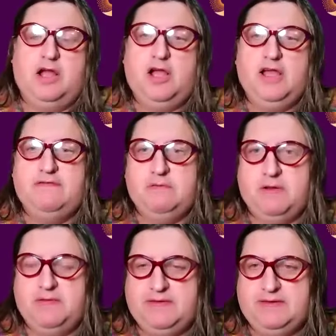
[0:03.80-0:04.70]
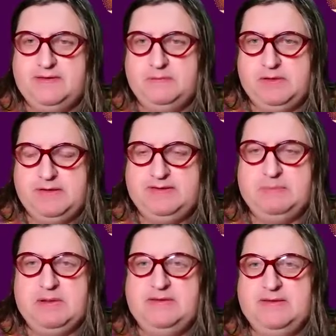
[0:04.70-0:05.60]
Hi everyone, this is Ricky
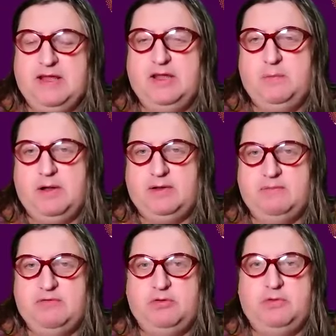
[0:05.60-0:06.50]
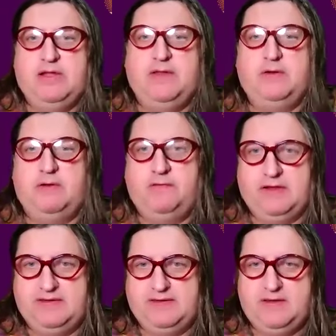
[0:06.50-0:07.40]
Spencer and welcome to another of
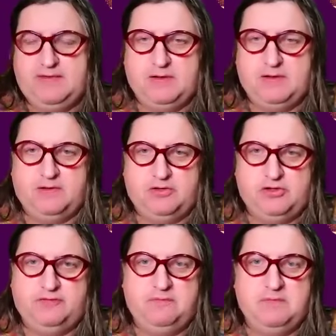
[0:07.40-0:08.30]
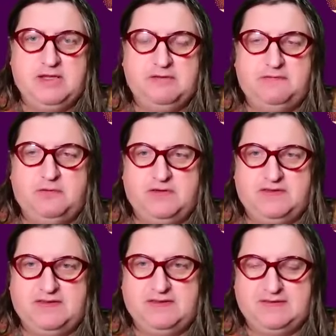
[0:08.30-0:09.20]
our Sociology of Media
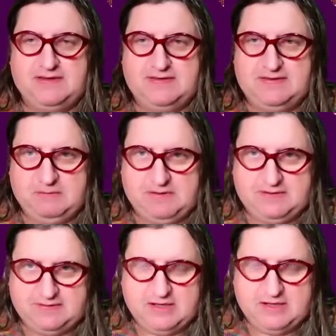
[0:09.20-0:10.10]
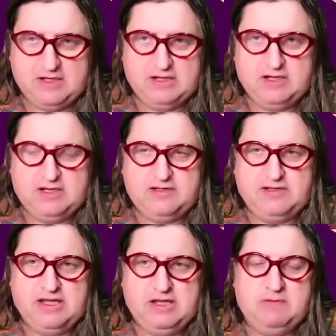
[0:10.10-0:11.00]
Voices series.
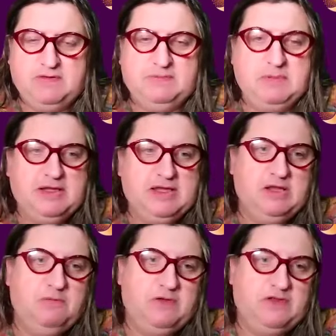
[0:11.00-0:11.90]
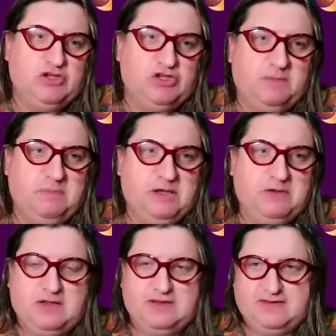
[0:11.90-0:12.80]
Today we're speaking with
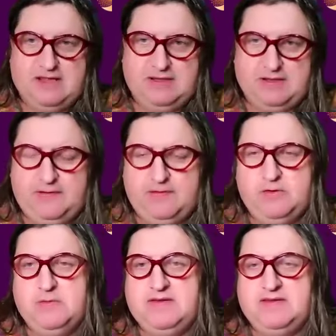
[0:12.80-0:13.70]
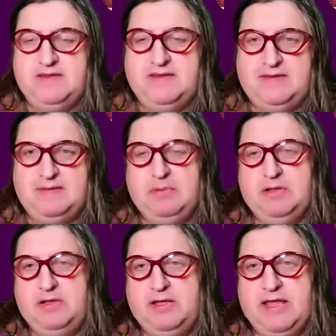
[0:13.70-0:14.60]
Charbel Zada, who is a
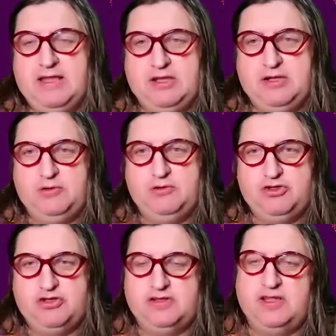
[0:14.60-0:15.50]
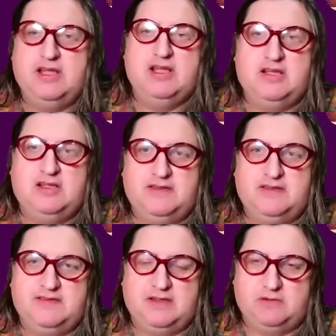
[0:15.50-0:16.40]
disability and inclusion
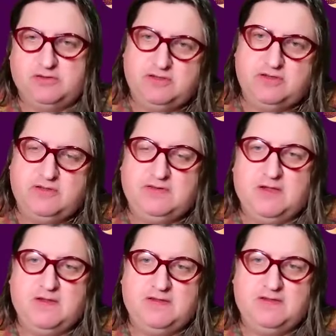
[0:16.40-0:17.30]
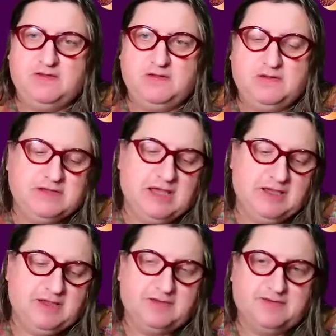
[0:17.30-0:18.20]
consultant, who's going to
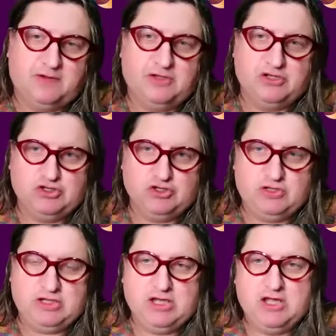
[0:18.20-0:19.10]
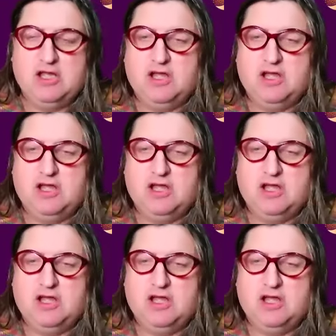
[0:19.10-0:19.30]
take us on a journey